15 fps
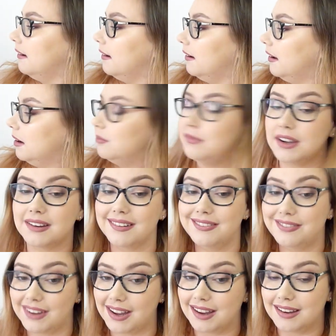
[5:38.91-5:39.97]
I am very
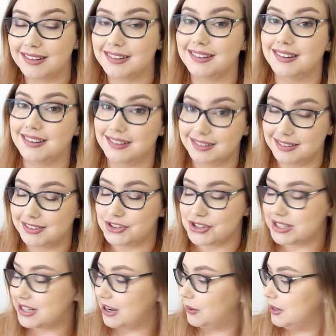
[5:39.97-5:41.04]
fair. It is
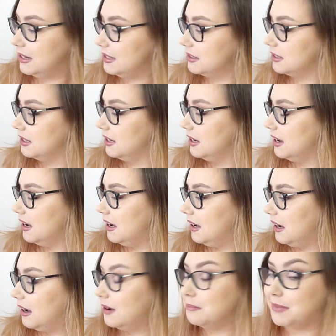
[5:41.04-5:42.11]
just how it is.
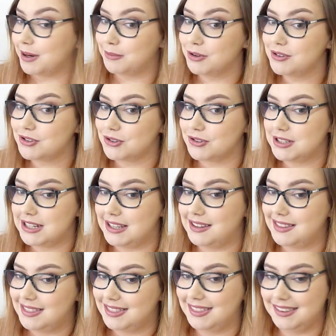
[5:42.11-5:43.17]
But I'm not Shanti.
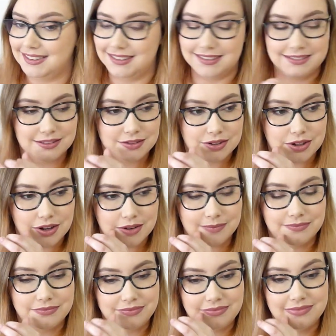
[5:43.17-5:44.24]
So
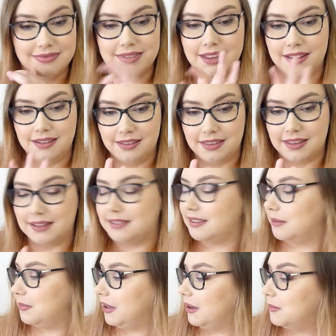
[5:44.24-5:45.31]
there's
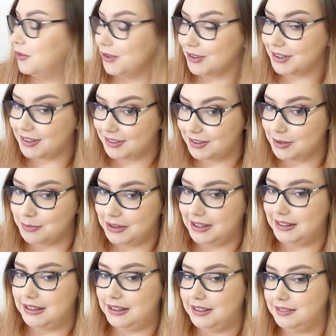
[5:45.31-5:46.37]
something. I'm not
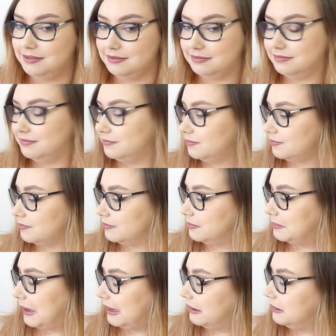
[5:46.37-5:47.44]
completely
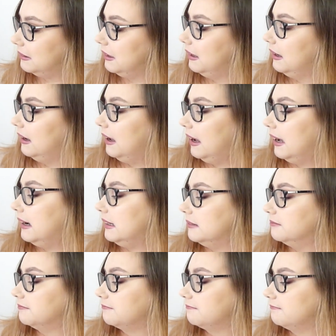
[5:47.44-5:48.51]
pale.
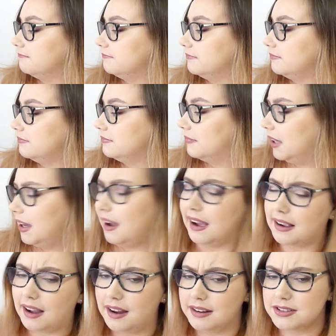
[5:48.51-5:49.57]
But yeah,
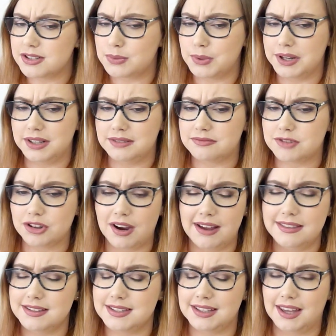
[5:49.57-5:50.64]
I kind of just want to try
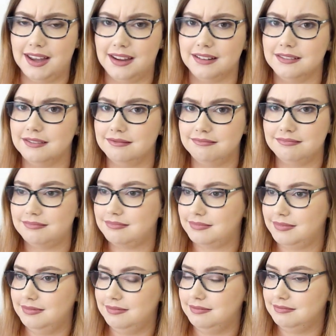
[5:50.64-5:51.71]
this again,
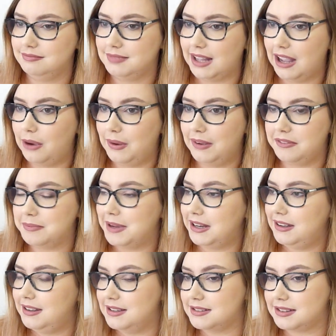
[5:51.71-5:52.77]
however
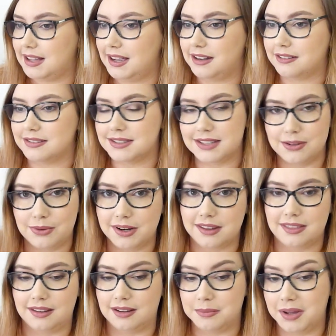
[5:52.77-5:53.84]
many years later, and see what I
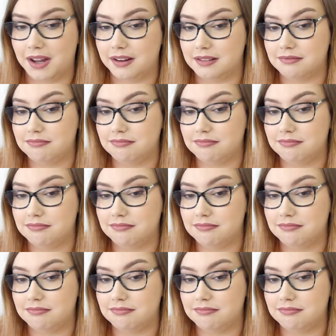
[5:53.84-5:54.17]
think about it.